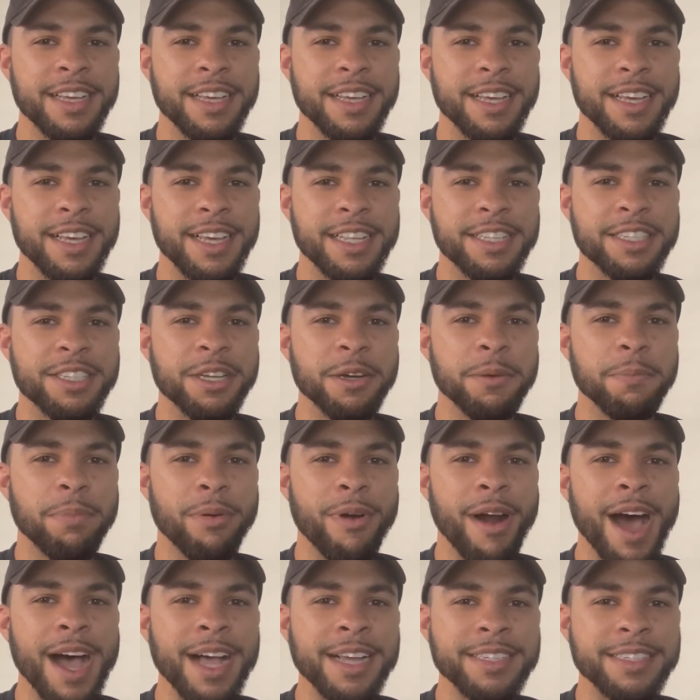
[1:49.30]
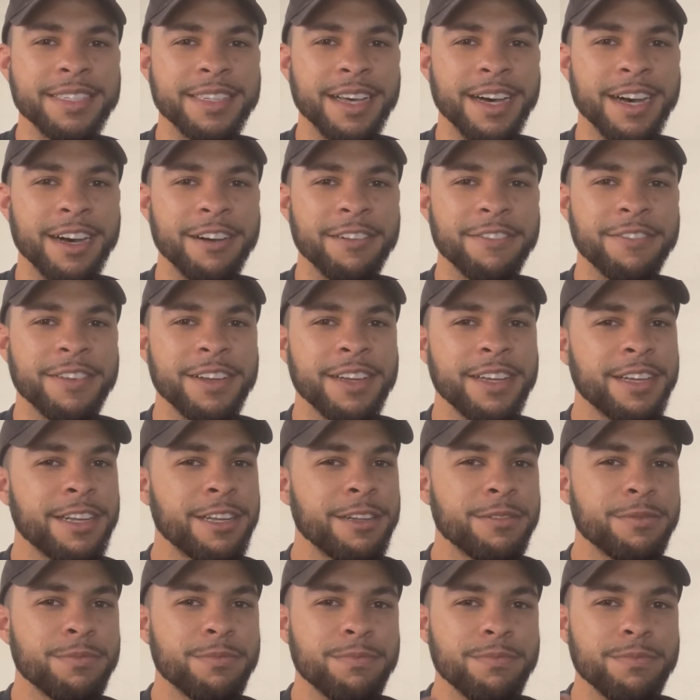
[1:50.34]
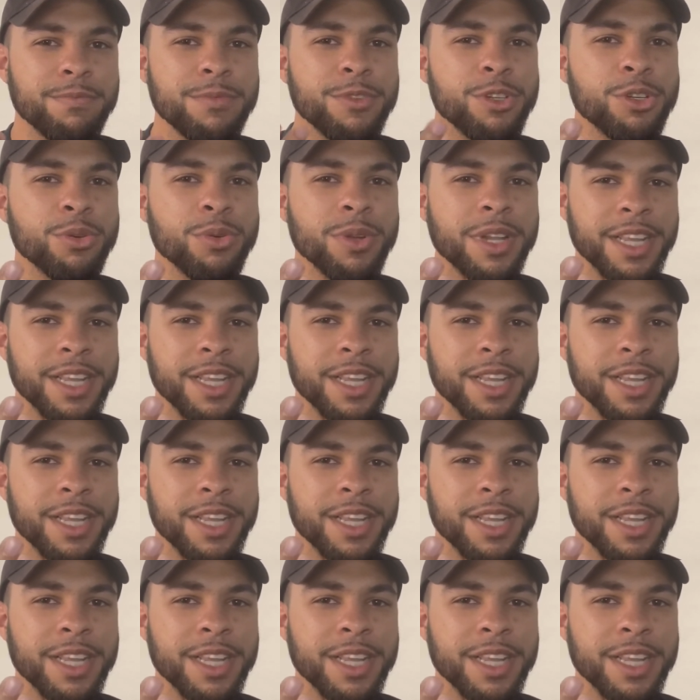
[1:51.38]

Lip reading: it's comprised of new